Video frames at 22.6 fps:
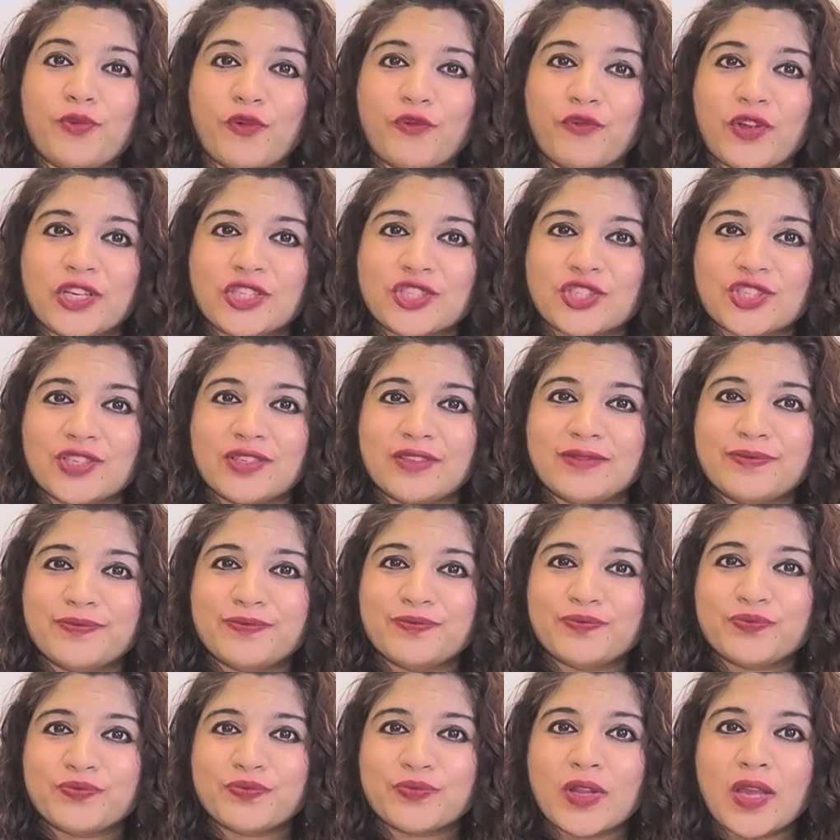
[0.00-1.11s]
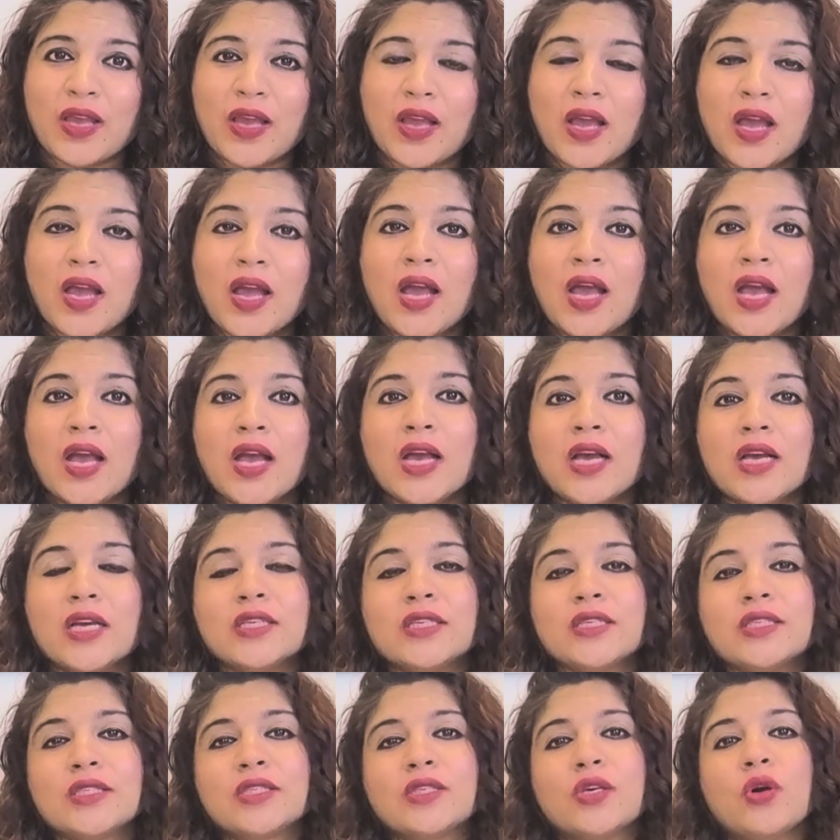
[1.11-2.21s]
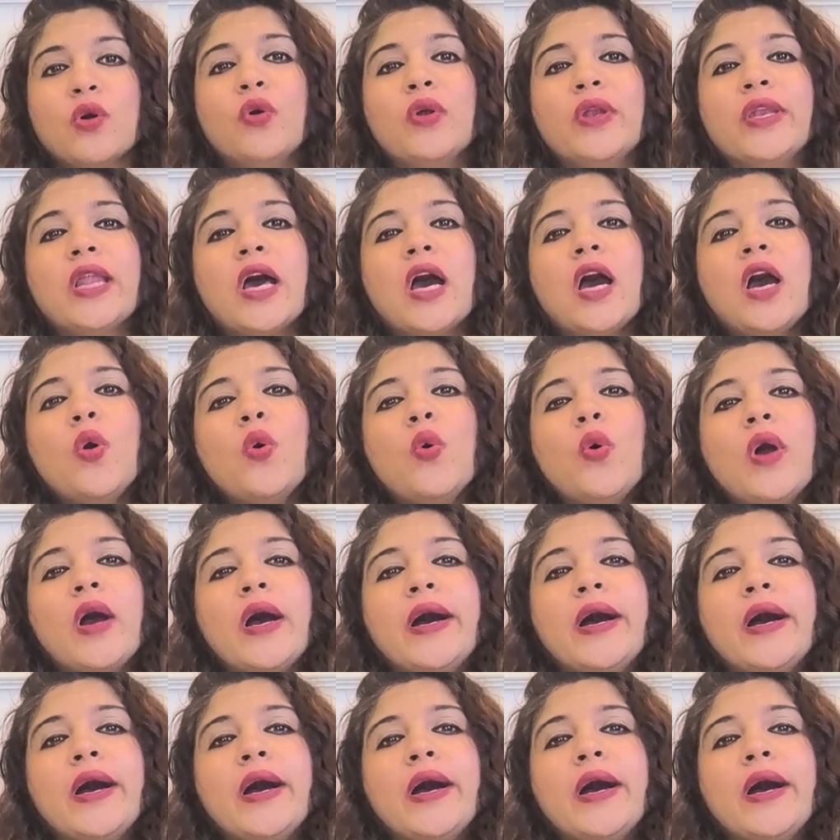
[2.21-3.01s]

profession. So now